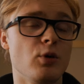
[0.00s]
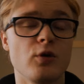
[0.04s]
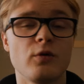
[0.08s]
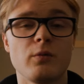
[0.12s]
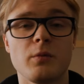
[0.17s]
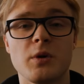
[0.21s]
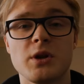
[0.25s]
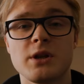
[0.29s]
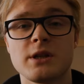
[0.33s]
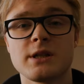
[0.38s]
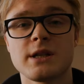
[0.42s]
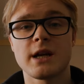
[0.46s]

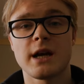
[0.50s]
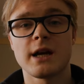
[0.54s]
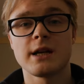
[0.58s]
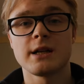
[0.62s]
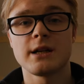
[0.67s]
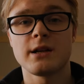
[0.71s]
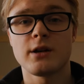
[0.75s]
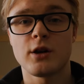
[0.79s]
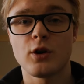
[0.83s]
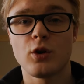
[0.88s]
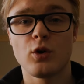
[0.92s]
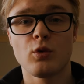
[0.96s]
movement,
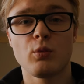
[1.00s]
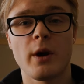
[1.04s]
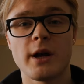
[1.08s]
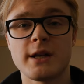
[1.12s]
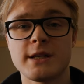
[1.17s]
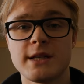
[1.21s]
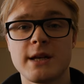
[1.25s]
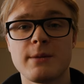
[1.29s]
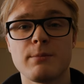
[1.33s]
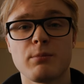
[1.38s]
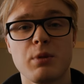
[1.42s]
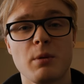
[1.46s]
and a good
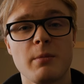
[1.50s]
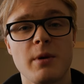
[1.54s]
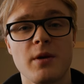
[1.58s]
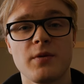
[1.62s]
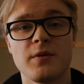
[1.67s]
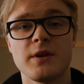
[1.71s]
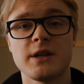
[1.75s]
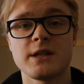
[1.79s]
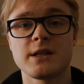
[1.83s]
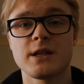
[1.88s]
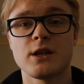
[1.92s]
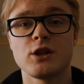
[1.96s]
way to
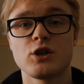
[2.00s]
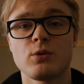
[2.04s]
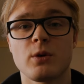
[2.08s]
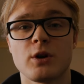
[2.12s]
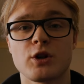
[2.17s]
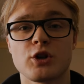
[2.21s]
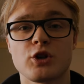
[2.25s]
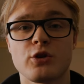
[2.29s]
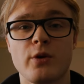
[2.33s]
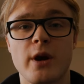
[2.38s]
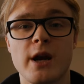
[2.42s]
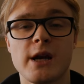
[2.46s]
implement this into
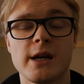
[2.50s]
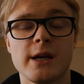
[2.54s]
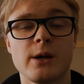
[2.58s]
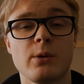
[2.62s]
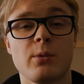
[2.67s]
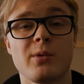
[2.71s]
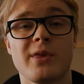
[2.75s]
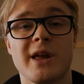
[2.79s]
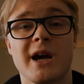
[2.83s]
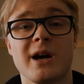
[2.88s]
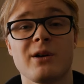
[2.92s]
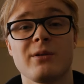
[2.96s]
our training
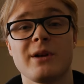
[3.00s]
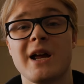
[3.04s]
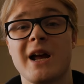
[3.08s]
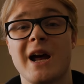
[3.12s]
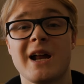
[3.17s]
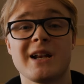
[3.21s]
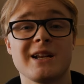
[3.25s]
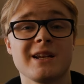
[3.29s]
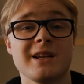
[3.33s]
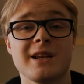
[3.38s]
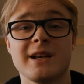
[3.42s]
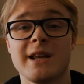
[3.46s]
without
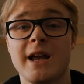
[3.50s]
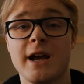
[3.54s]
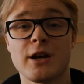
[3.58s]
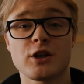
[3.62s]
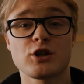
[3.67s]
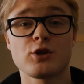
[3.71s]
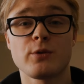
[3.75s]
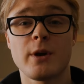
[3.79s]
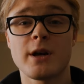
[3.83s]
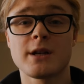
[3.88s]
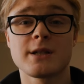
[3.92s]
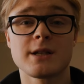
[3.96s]
adding any
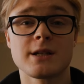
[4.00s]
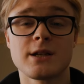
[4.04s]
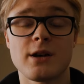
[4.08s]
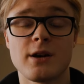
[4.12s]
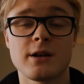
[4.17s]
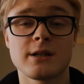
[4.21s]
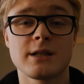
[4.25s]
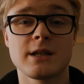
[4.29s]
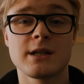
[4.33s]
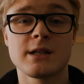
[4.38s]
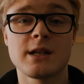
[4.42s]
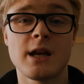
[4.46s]
extra
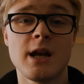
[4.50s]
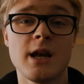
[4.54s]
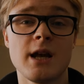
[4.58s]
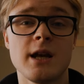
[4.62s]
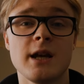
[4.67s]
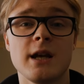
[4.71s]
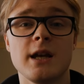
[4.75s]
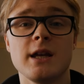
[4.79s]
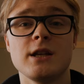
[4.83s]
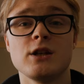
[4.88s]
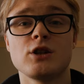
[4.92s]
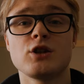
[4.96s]
exercises
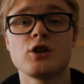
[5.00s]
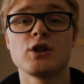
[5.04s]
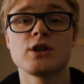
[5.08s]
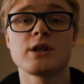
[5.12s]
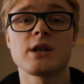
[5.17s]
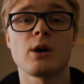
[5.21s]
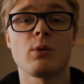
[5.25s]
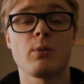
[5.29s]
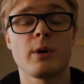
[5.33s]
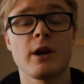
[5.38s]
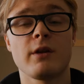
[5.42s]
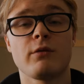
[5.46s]
is
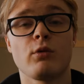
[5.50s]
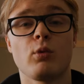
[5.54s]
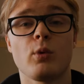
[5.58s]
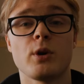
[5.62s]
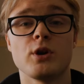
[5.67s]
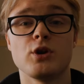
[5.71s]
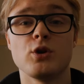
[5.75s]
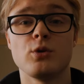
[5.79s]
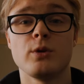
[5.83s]
just that whenever we're